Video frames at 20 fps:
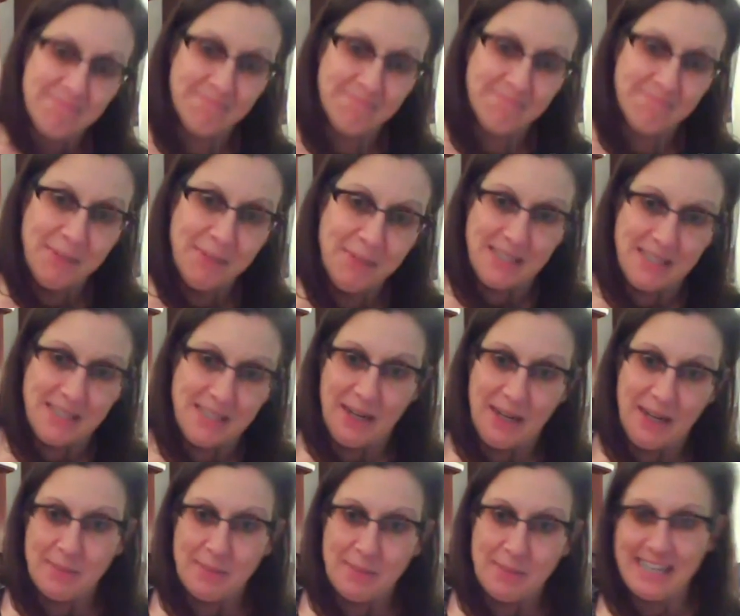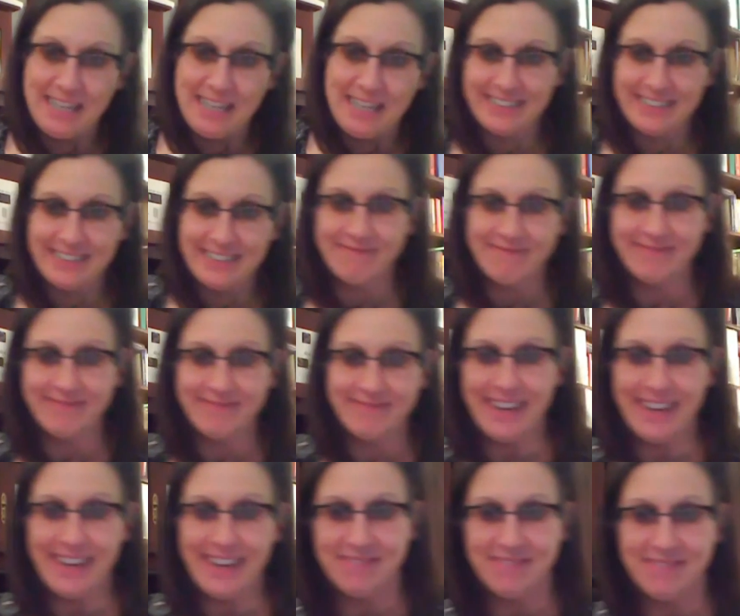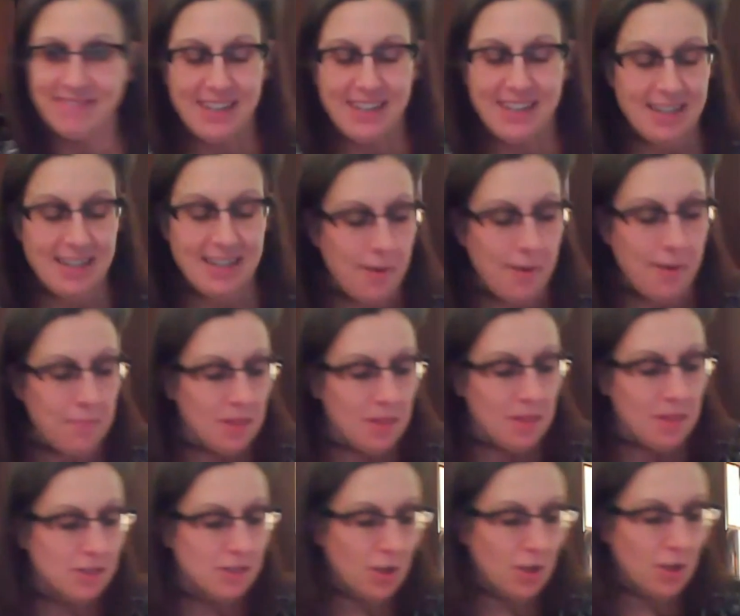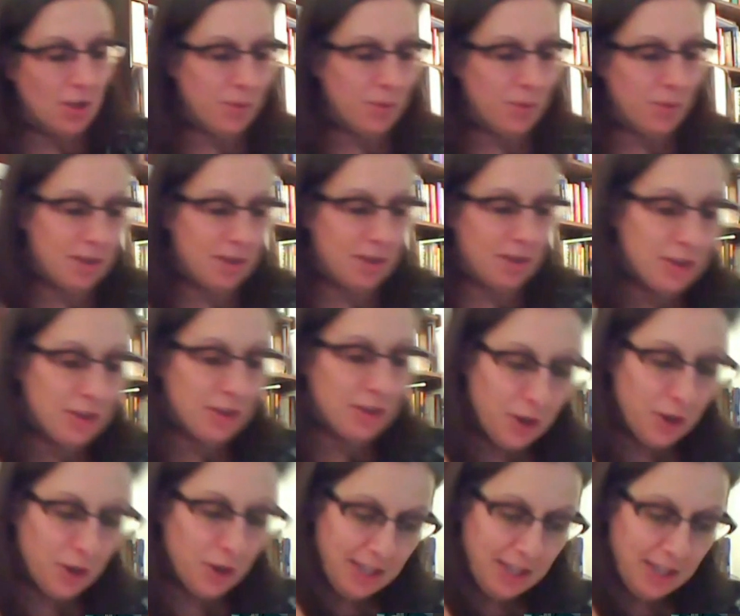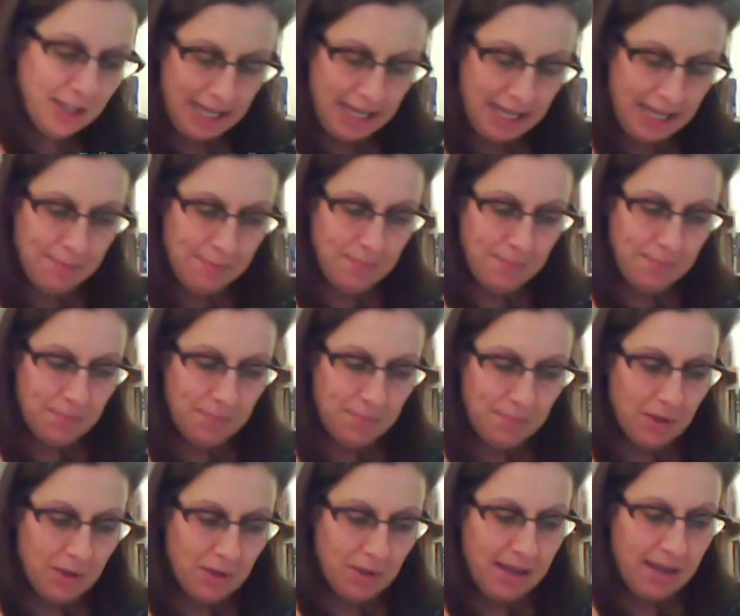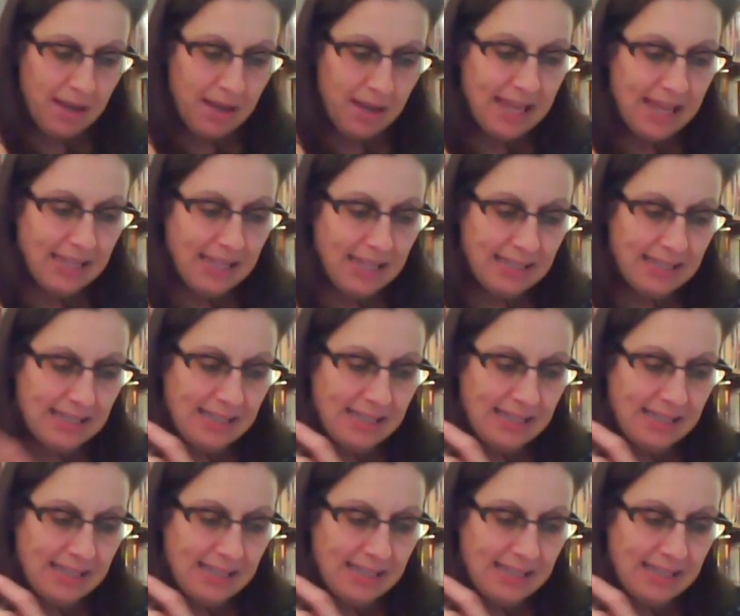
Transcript: it wasn't going to be changing. Yeah. So the third theme is